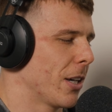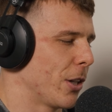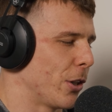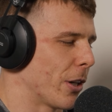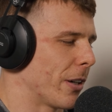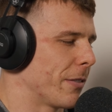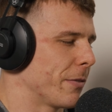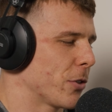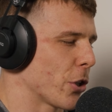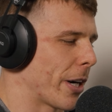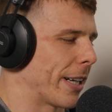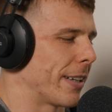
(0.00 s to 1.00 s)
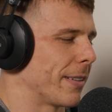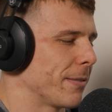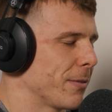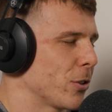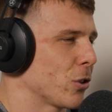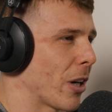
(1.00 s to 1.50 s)
you know, trying to,
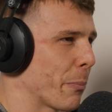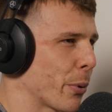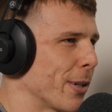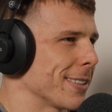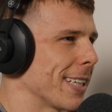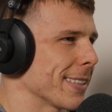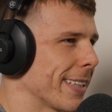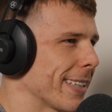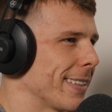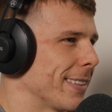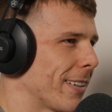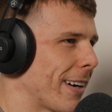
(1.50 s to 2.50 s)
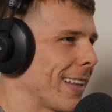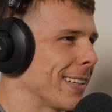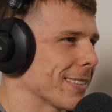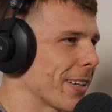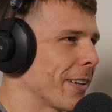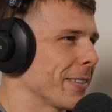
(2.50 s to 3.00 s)
trying to process like, all right,
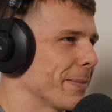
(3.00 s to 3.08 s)
let's go.